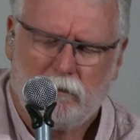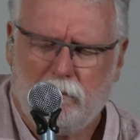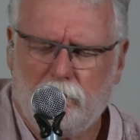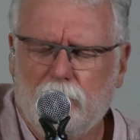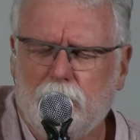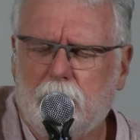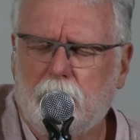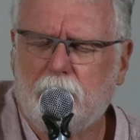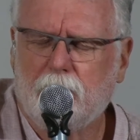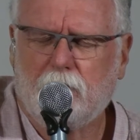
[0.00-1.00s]
You
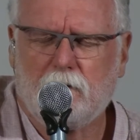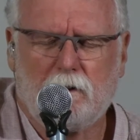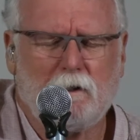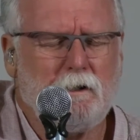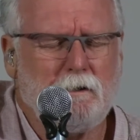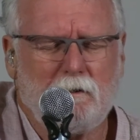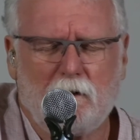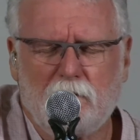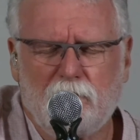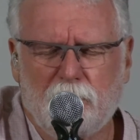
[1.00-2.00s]
are the
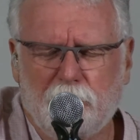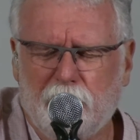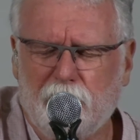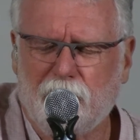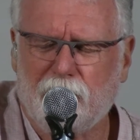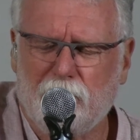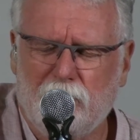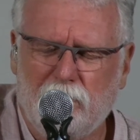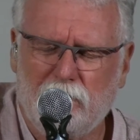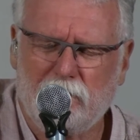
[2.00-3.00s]
kindest
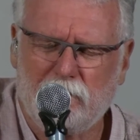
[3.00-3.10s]
person